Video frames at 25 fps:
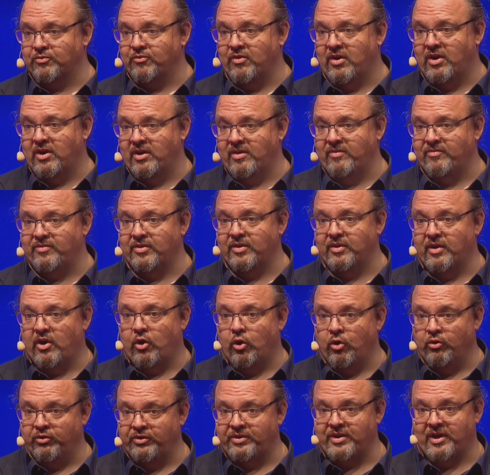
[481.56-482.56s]
arrived
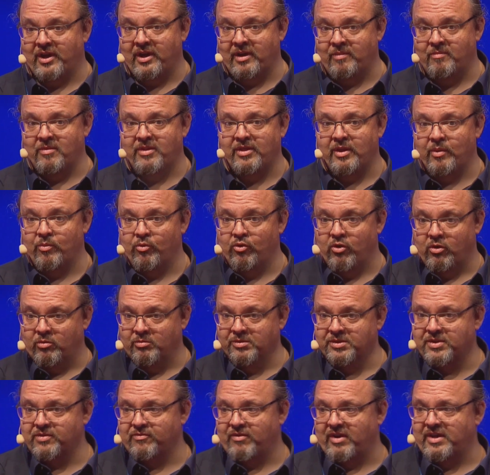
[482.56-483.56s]
on time, and they were
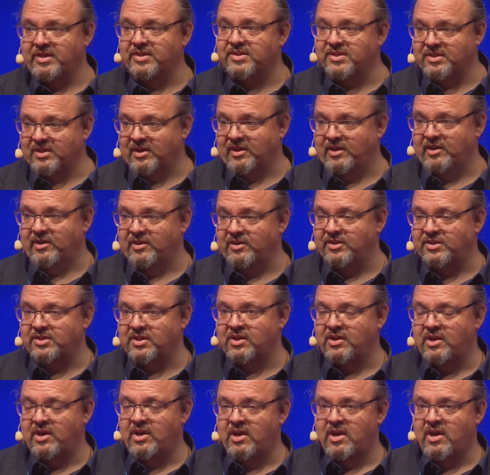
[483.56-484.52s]
always the right size,